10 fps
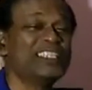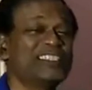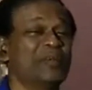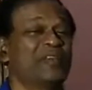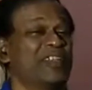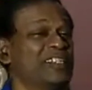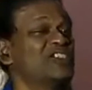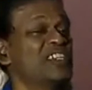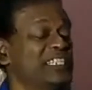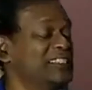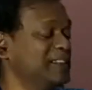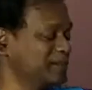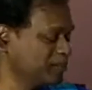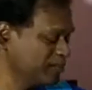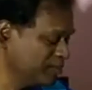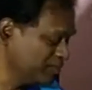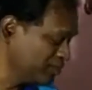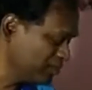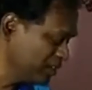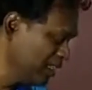easy, my friend. It's not easy.
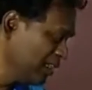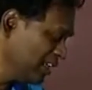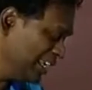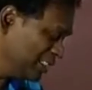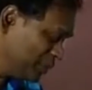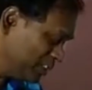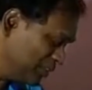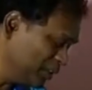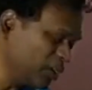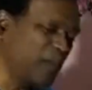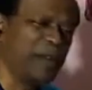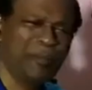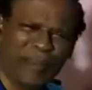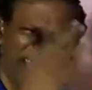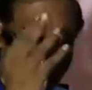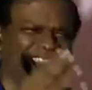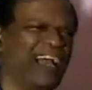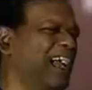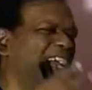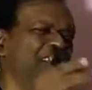Especially when we talk about brain,
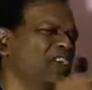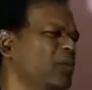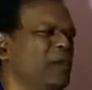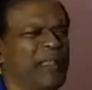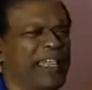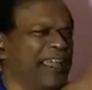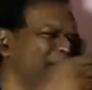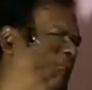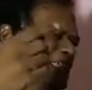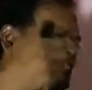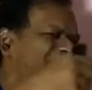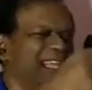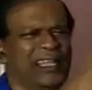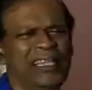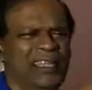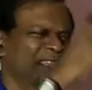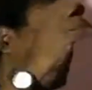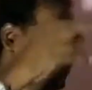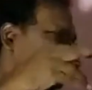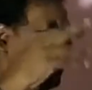they talk about brain, blood cell, it
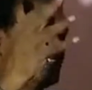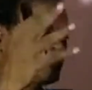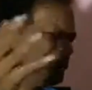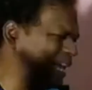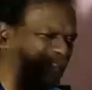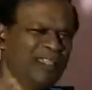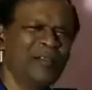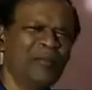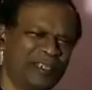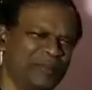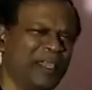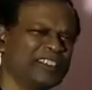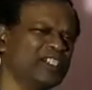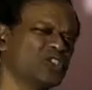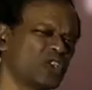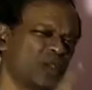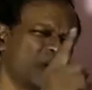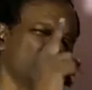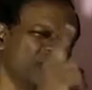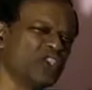works, blah. But imagine talking about
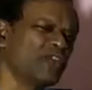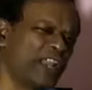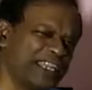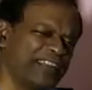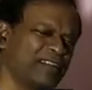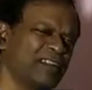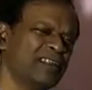schizophrenic,